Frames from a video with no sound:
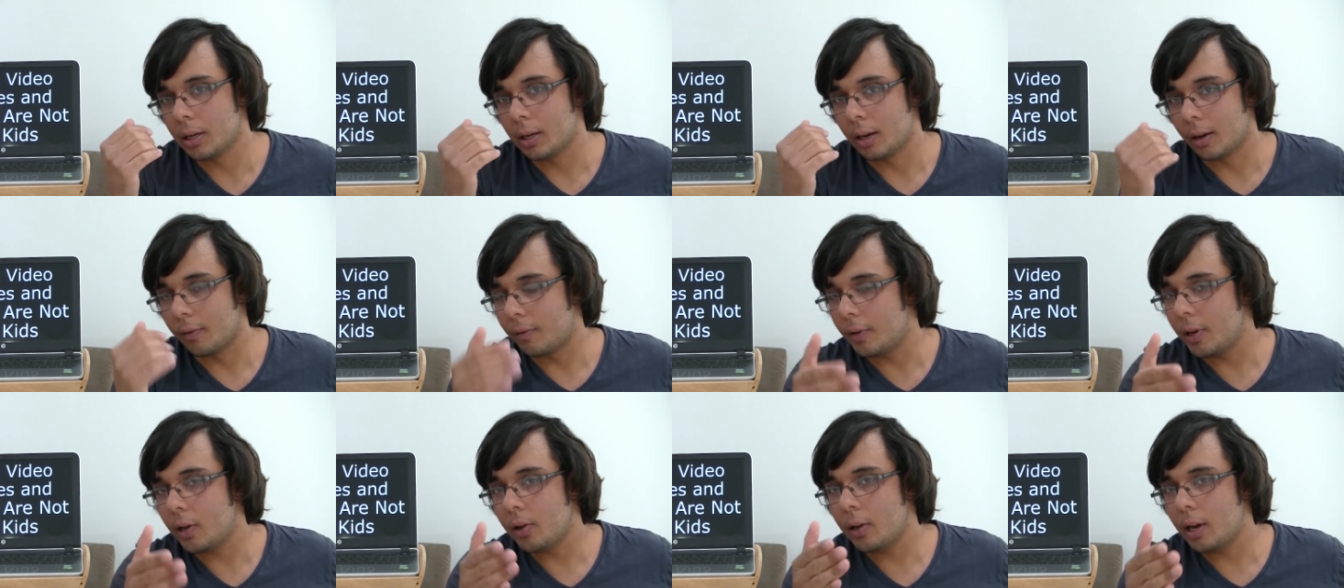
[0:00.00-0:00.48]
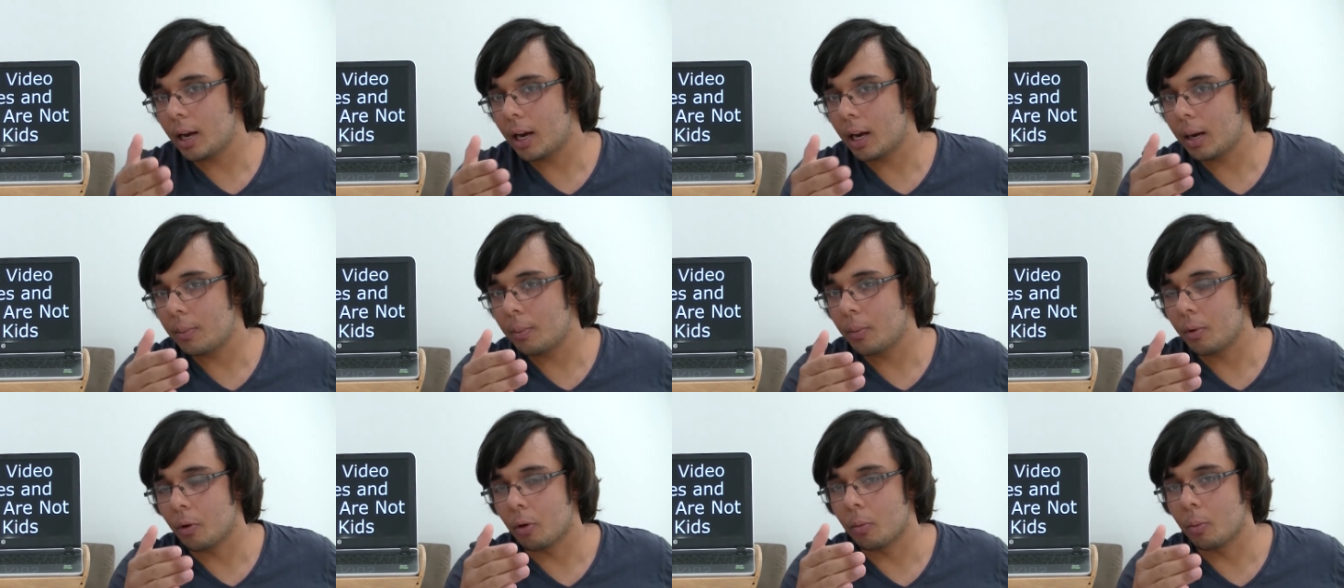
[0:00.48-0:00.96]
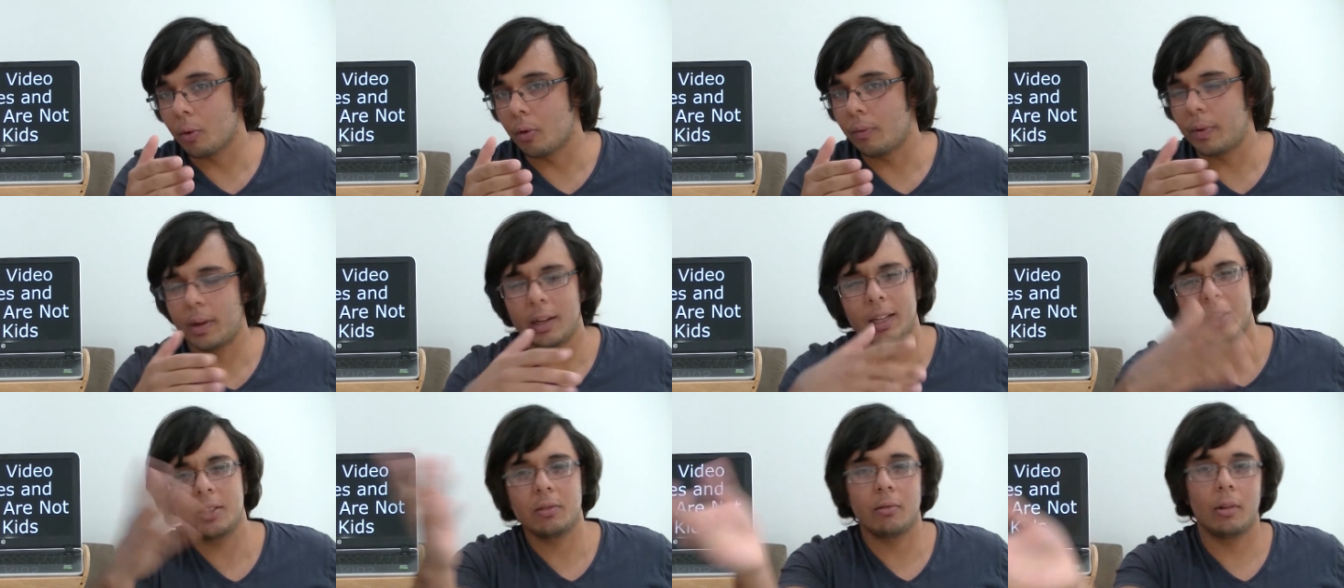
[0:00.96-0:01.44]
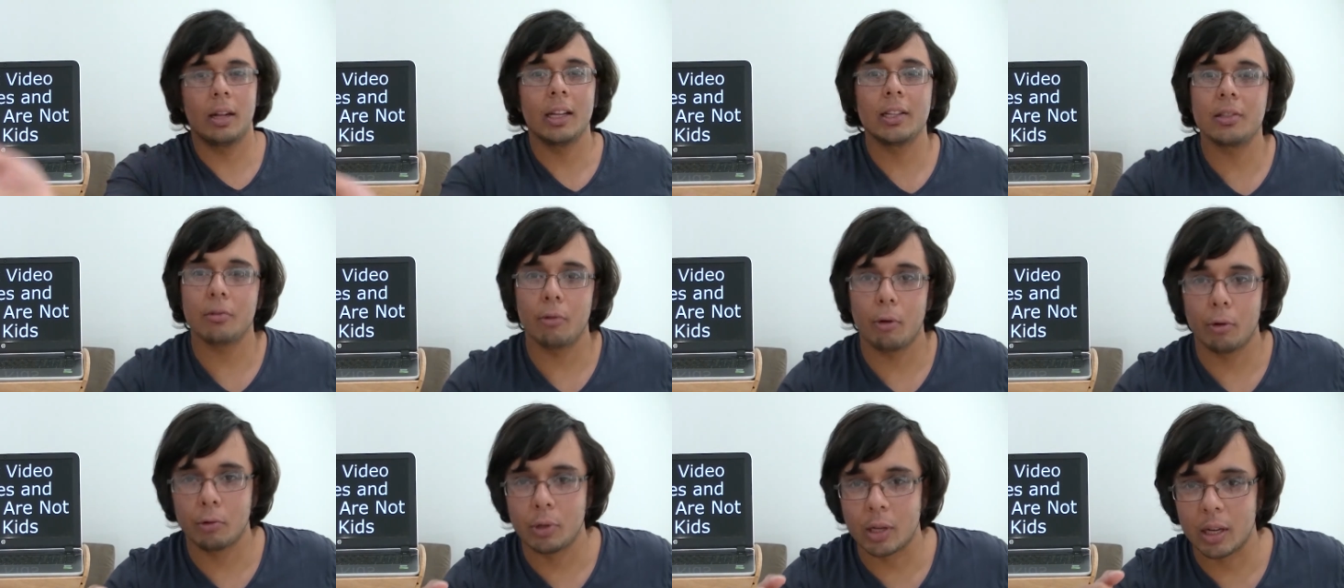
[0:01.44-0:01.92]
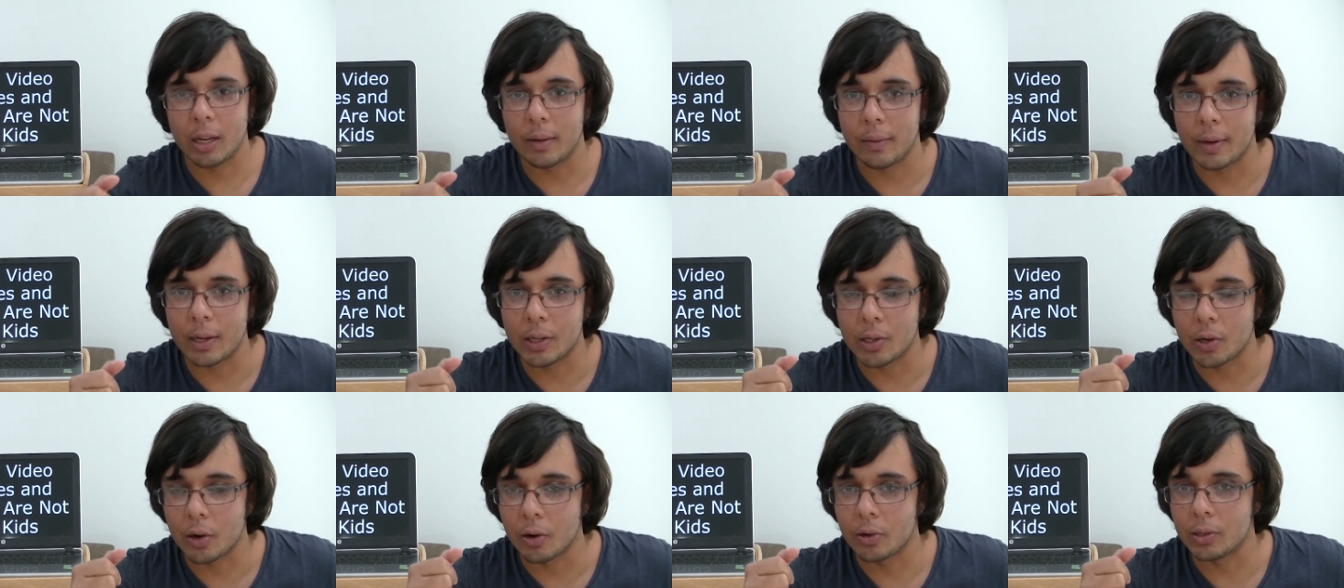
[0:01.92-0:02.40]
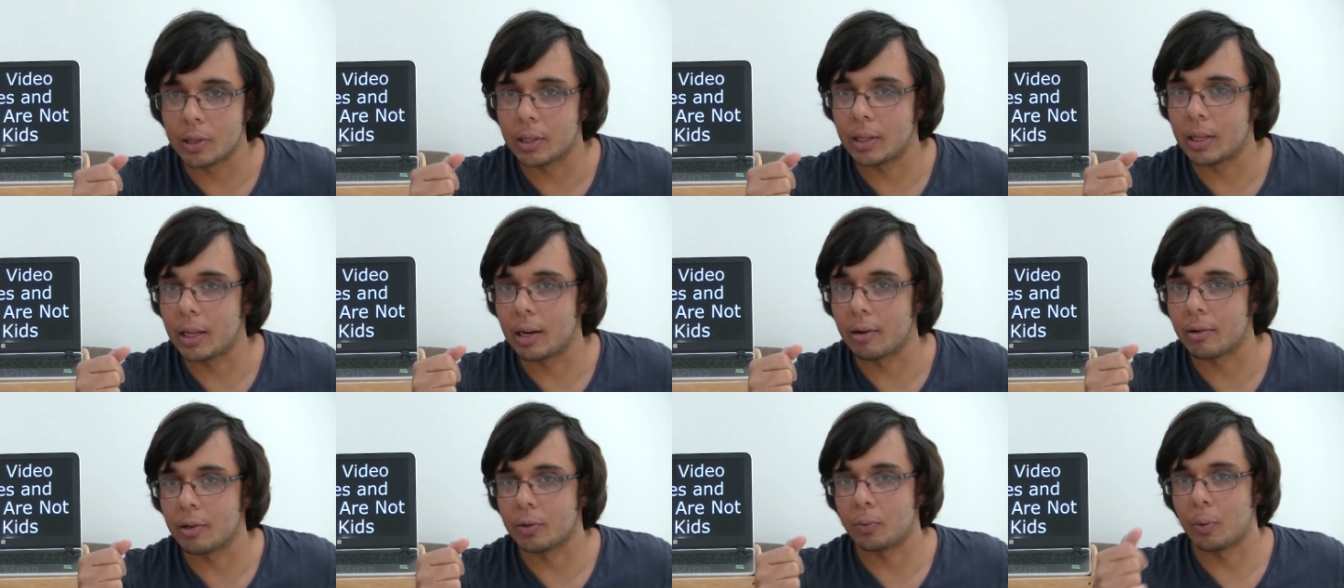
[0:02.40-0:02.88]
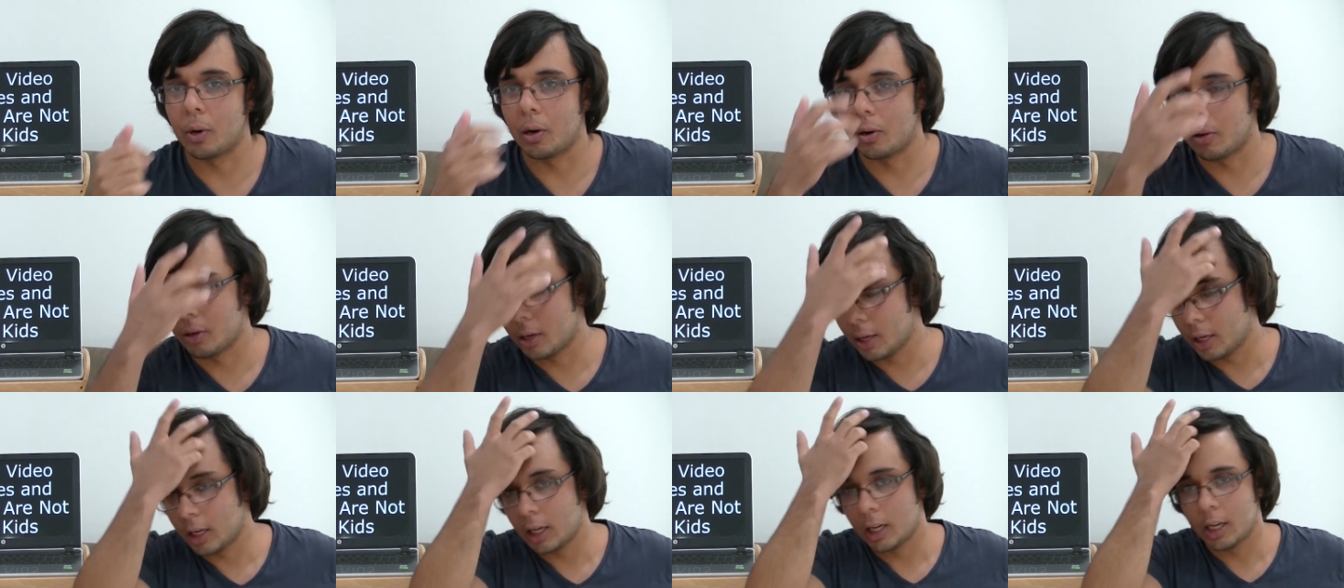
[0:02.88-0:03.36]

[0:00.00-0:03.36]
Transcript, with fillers: a video game or a movie. Let's, let's throw TV shows in there as well.